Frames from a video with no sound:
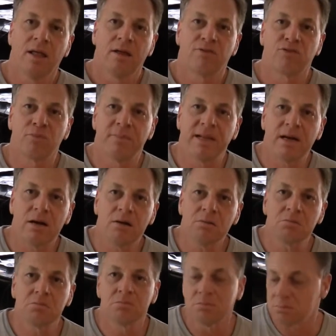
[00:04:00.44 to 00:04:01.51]
from there,
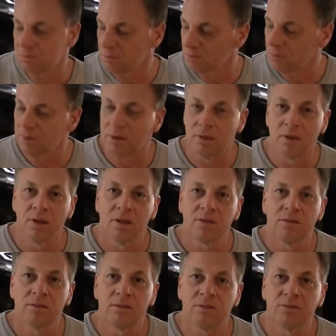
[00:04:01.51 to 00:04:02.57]

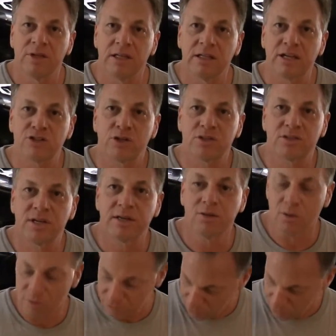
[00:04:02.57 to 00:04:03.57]
the electric signal